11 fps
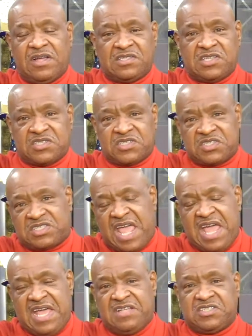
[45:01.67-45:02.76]
to
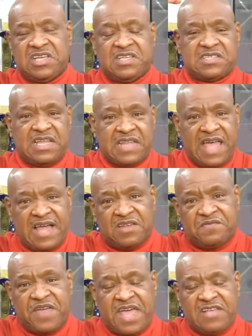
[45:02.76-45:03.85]
stages and
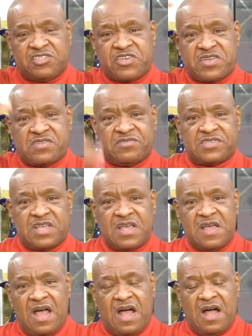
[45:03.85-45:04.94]
elevations
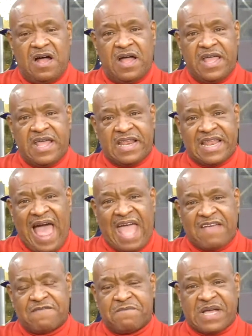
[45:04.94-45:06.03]
uh, in
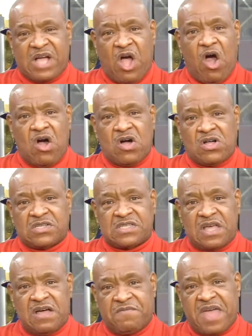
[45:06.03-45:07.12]
life
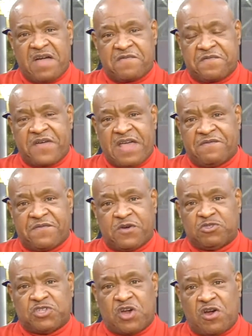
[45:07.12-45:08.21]
because of their
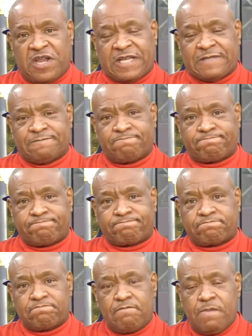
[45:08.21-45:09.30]
faithful journey.
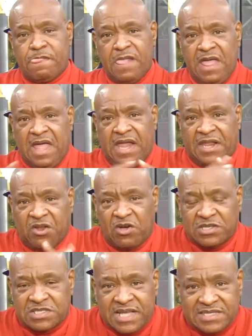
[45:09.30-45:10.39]
And the
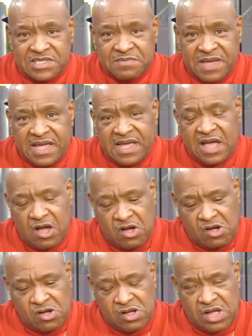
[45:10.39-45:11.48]
Lord said to me,
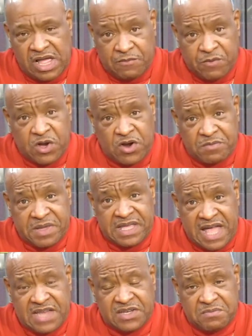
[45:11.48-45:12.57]
and we're going to
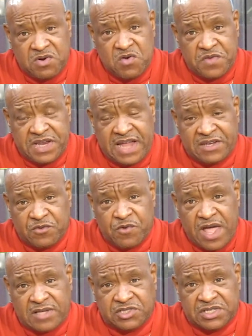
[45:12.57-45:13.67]
begin to move in that
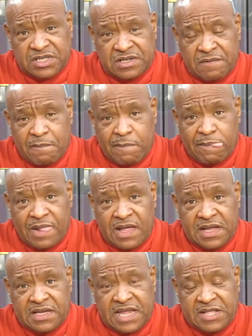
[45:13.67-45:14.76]
direction,
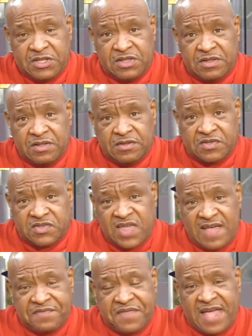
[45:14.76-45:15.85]
that
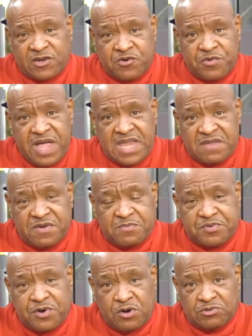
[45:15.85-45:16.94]
take that creative
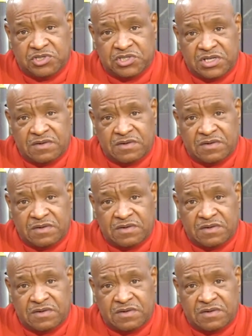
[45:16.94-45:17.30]
approach